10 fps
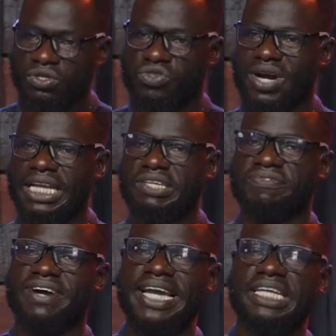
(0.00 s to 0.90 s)
you're trying to
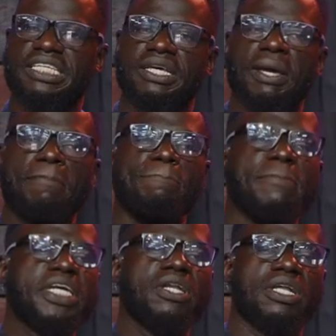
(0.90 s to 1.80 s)
find
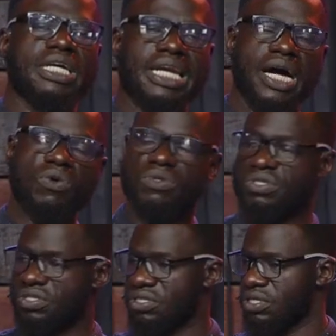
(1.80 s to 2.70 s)
middle
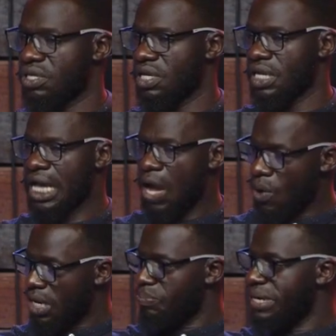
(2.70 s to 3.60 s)
grounds. I
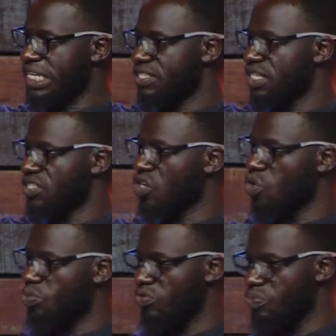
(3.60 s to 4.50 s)
want to please this
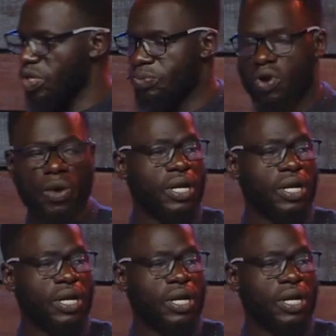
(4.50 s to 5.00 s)
group of people.